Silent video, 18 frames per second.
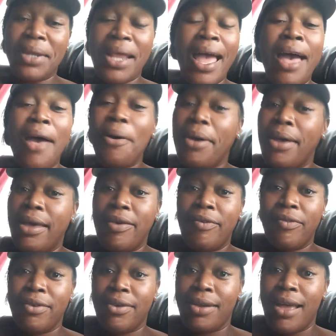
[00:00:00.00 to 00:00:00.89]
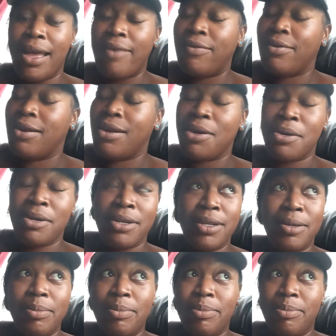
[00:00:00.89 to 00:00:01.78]
However, I've heard
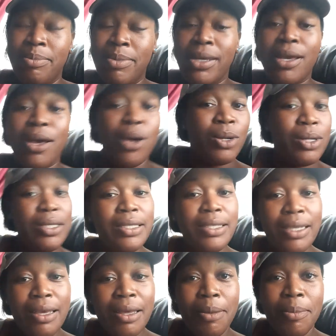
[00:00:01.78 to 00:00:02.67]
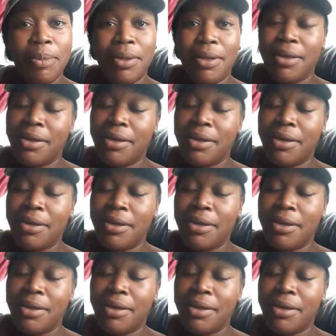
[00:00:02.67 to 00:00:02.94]
it be called a simp.